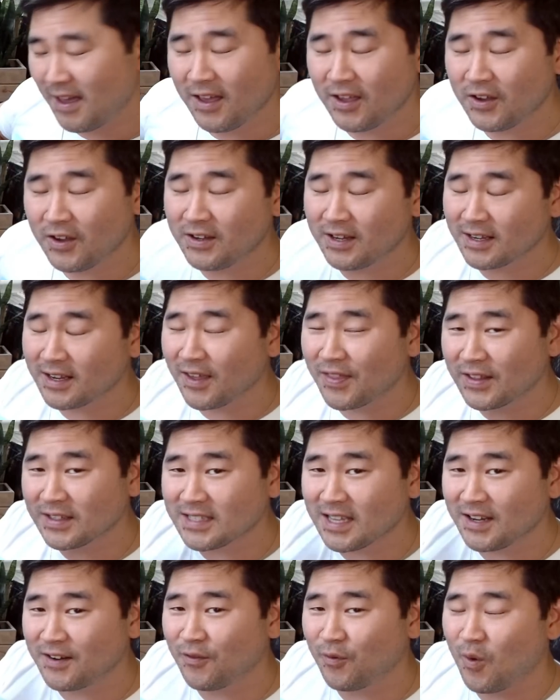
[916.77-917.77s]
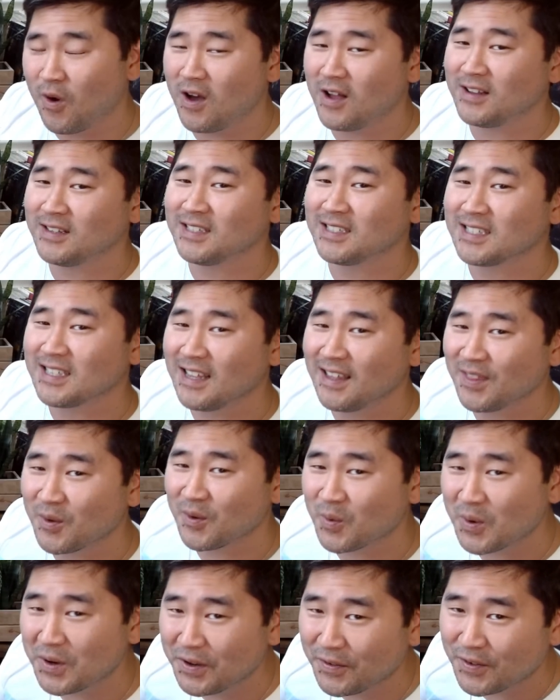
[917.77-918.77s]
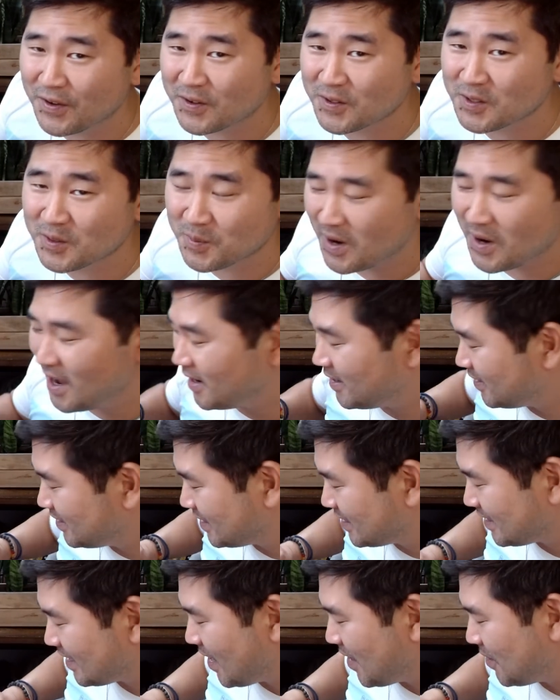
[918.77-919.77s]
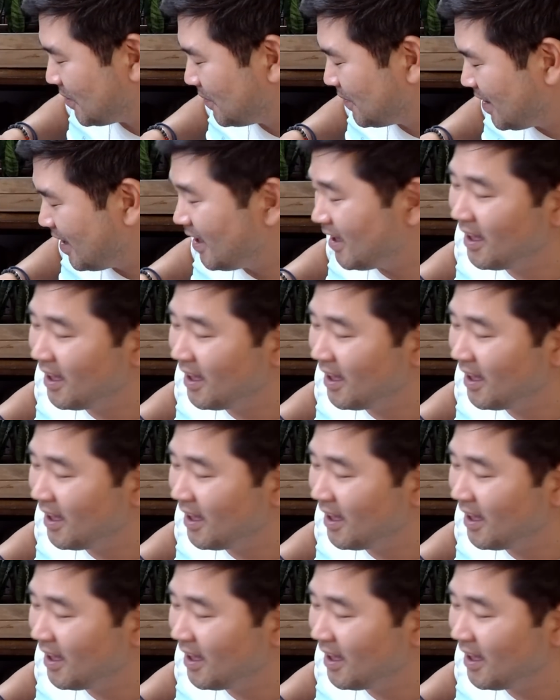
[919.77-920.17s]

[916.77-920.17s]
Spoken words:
You did get the Ten of Wands in the root of your spread, so